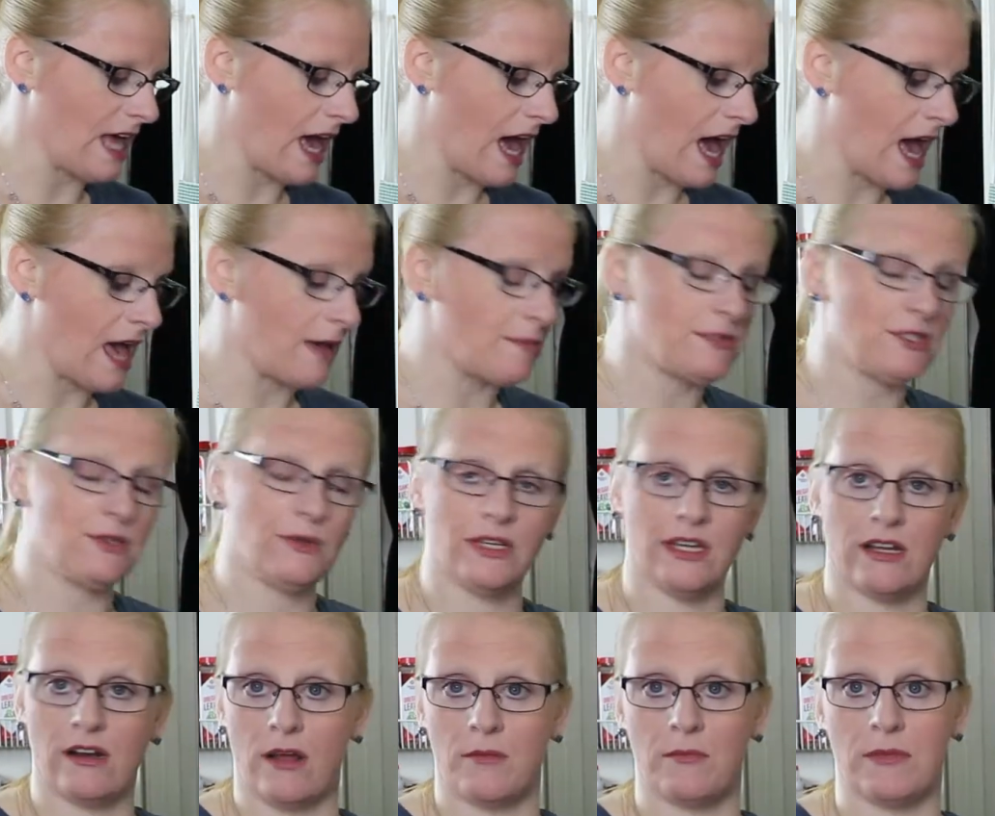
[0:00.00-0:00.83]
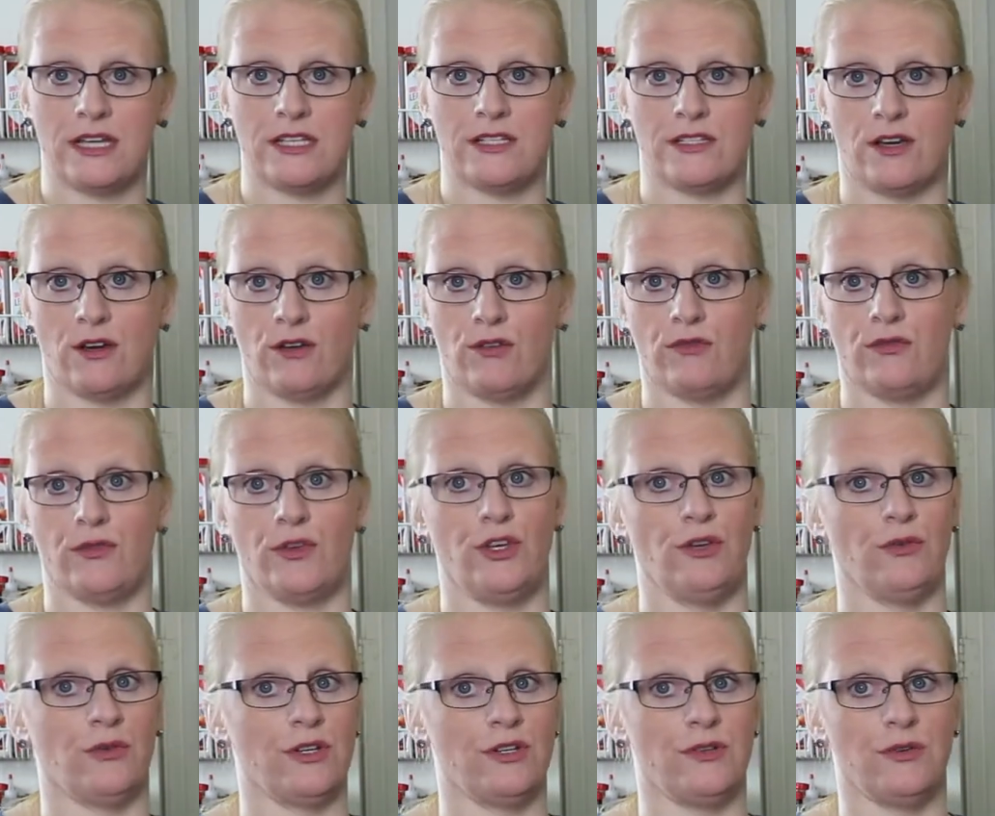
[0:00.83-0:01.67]
I'm doing it on my stove.
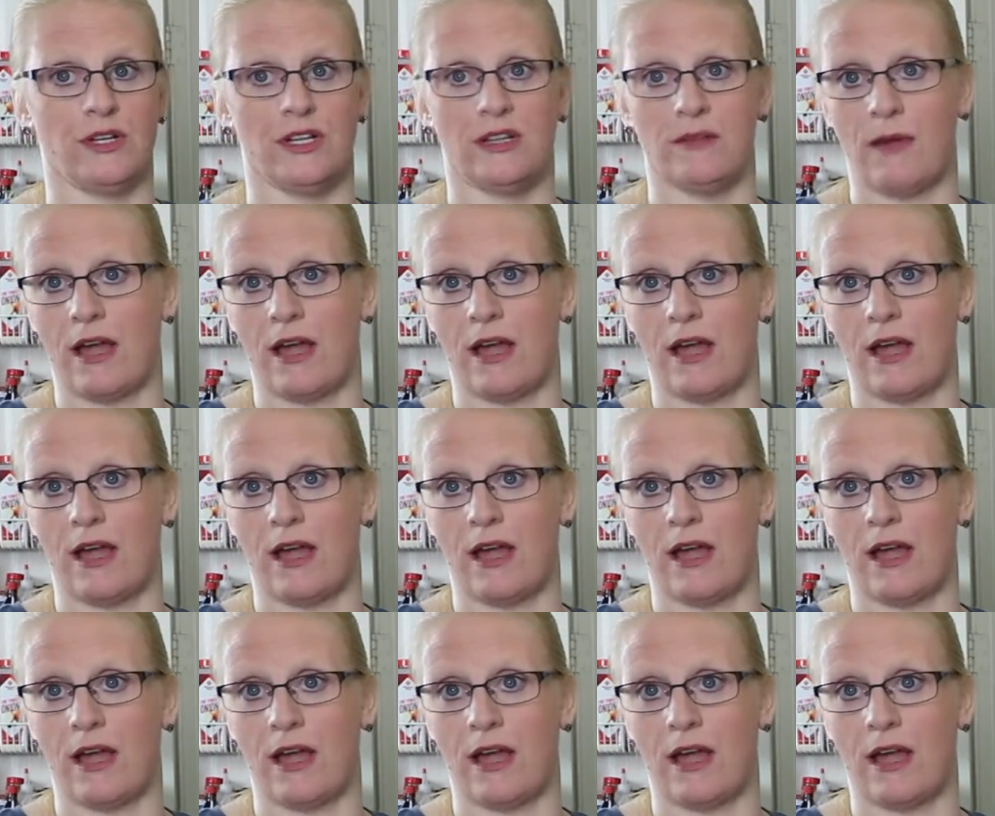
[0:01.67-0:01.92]
You can do it in the